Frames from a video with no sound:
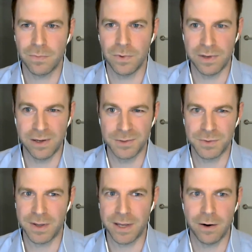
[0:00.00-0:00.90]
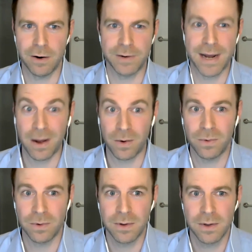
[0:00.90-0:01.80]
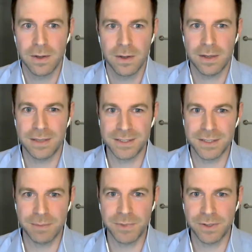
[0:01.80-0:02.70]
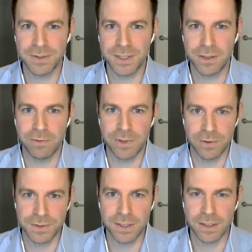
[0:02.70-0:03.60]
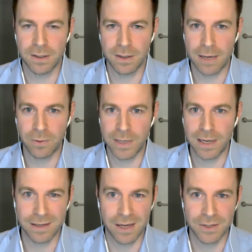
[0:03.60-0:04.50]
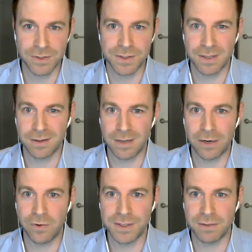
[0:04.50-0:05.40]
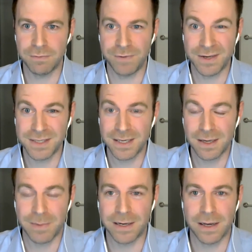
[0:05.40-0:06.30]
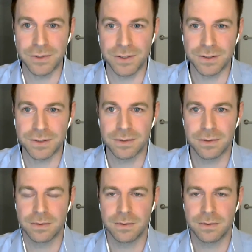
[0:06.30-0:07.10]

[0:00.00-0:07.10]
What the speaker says: With yields where they are now, is it time to consider reducing equity allocations and increasing fixed income allocations?